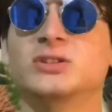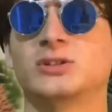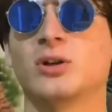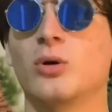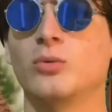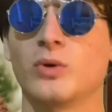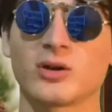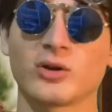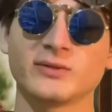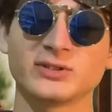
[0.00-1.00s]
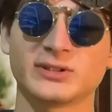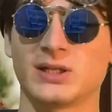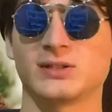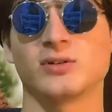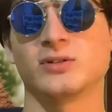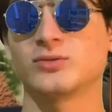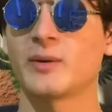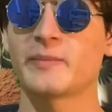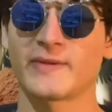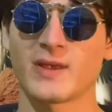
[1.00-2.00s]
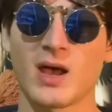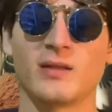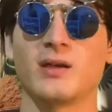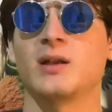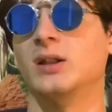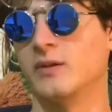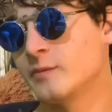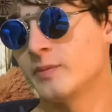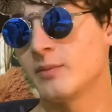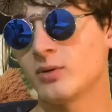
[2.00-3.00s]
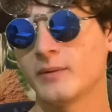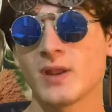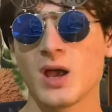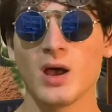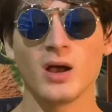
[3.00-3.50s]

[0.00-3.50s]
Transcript: So what I'm going to say is going to upset a lot of people,